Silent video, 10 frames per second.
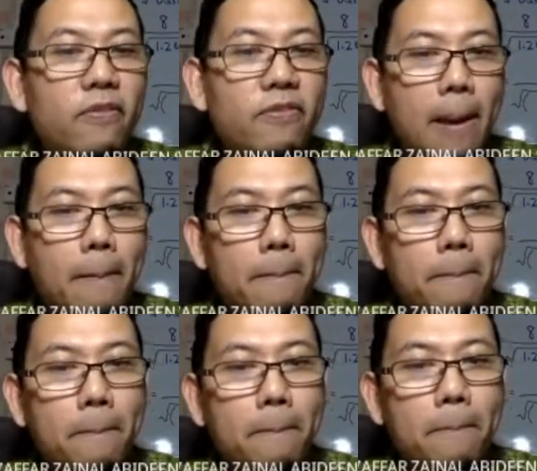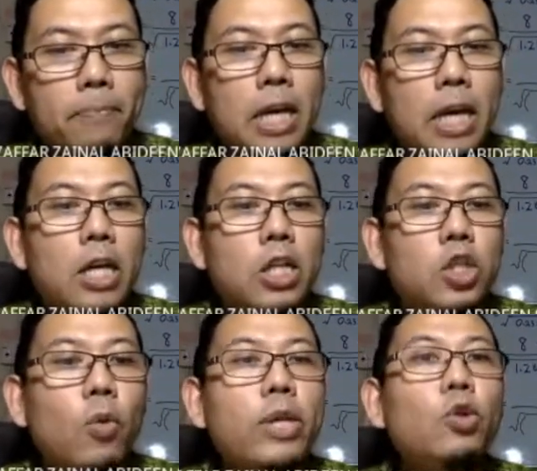of them.
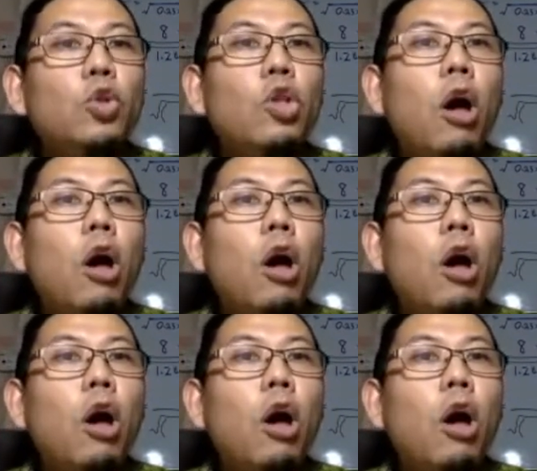So when you talk